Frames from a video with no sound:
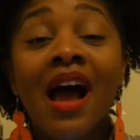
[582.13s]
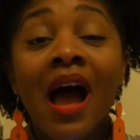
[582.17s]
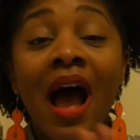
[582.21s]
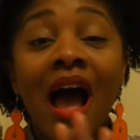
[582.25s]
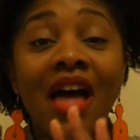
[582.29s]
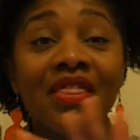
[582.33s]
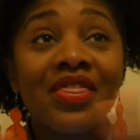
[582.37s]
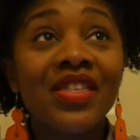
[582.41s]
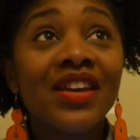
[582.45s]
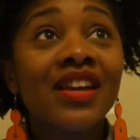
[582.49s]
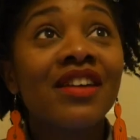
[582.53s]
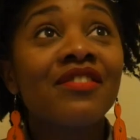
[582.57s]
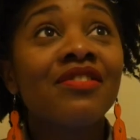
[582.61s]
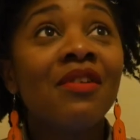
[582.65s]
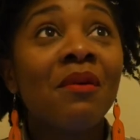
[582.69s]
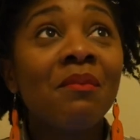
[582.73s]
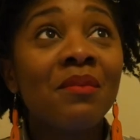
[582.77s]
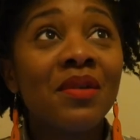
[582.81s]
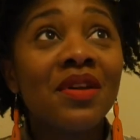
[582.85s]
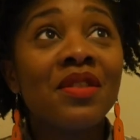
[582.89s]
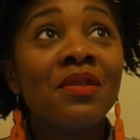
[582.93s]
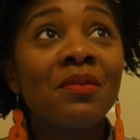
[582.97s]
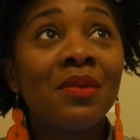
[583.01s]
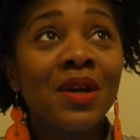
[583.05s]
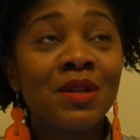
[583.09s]
I think for
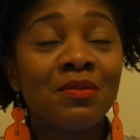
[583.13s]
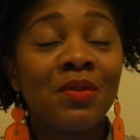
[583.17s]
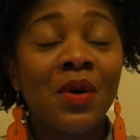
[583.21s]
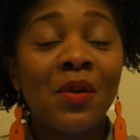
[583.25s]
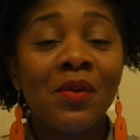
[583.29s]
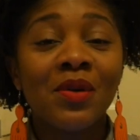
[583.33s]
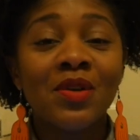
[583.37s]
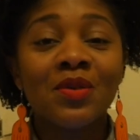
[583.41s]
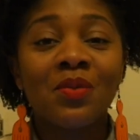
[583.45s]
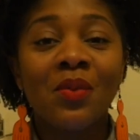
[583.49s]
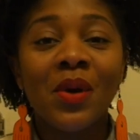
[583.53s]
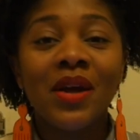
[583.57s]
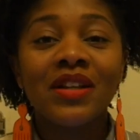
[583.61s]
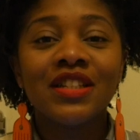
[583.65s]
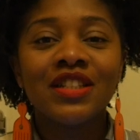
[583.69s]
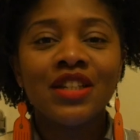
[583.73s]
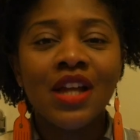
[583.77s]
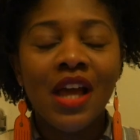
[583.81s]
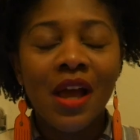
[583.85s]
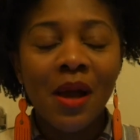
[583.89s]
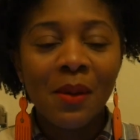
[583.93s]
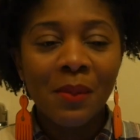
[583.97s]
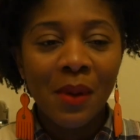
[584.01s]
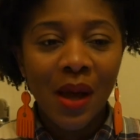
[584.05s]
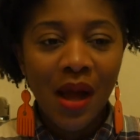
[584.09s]
me, the best part was when
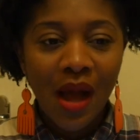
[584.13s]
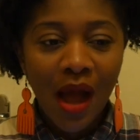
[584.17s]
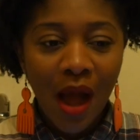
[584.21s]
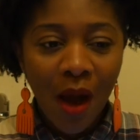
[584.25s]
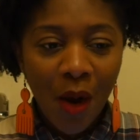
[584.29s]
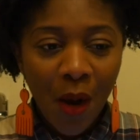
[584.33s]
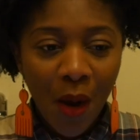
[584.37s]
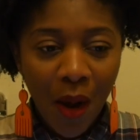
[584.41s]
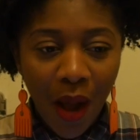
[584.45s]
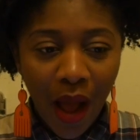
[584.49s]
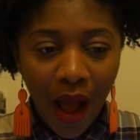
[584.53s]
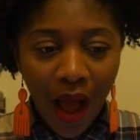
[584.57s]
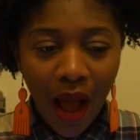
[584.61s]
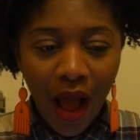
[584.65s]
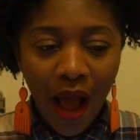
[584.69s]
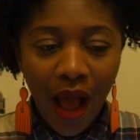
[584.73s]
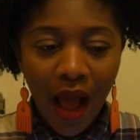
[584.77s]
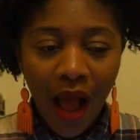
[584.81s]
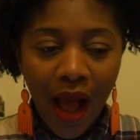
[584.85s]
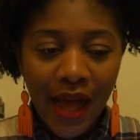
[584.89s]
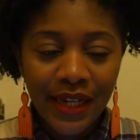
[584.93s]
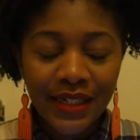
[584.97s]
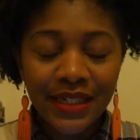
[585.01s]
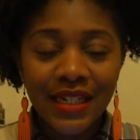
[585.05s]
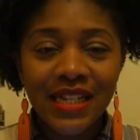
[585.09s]

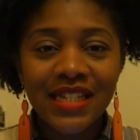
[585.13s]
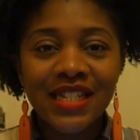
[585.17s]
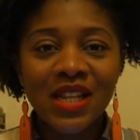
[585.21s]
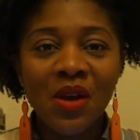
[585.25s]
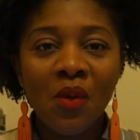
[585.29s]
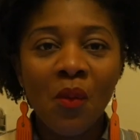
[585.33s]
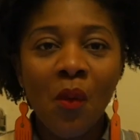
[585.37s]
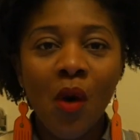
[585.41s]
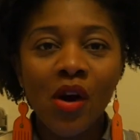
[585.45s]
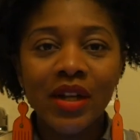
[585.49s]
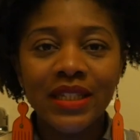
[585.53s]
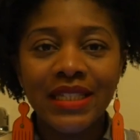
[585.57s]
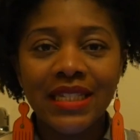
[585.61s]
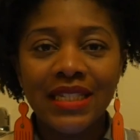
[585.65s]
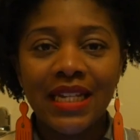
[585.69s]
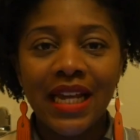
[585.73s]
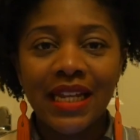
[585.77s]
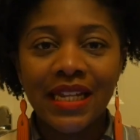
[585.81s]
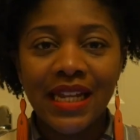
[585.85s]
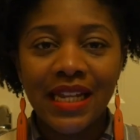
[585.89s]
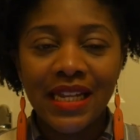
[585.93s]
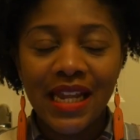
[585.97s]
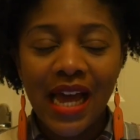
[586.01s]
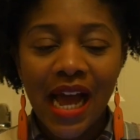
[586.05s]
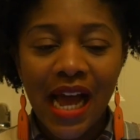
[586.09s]
Adaeze walked in
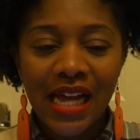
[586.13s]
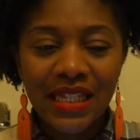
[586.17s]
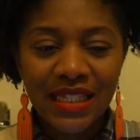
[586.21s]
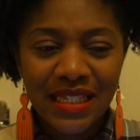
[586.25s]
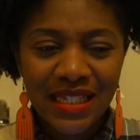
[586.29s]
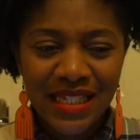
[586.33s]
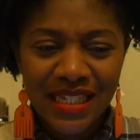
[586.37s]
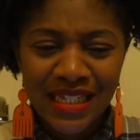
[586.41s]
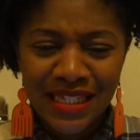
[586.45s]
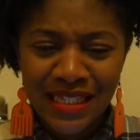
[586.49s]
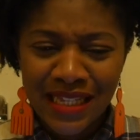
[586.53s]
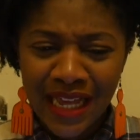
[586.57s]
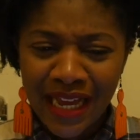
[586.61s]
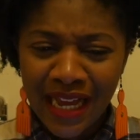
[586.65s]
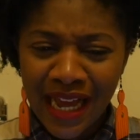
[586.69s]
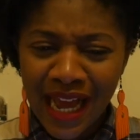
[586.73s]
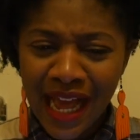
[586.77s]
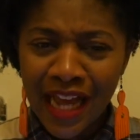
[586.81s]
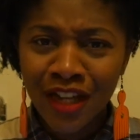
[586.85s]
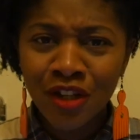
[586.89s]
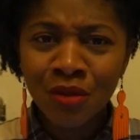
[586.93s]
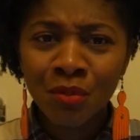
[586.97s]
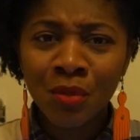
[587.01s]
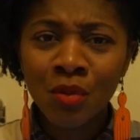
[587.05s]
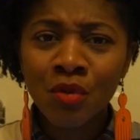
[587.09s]
and then the auntie's like,
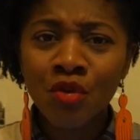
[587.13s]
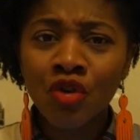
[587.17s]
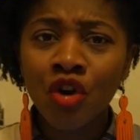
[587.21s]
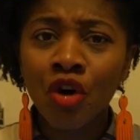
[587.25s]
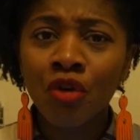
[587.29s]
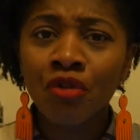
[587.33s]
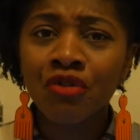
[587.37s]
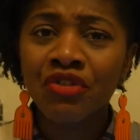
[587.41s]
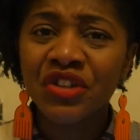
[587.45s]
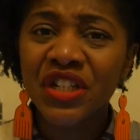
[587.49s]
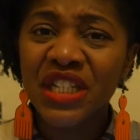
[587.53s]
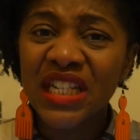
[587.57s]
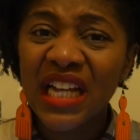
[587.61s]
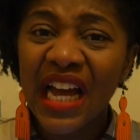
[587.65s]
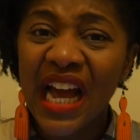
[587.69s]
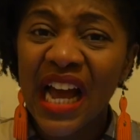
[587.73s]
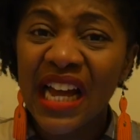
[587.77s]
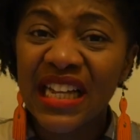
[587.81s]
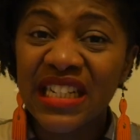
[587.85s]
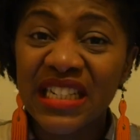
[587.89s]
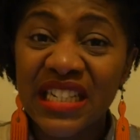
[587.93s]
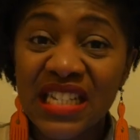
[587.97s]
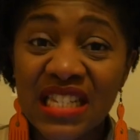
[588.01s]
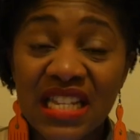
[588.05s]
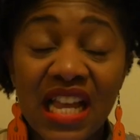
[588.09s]
are you people not feeding her
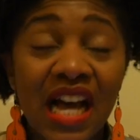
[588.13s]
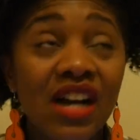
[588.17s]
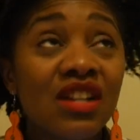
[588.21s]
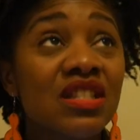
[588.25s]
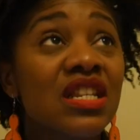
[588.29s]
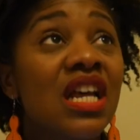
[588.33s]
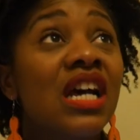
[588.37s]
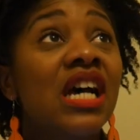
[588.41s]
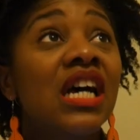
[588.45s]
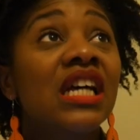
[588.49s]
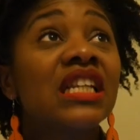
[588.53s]
in this house?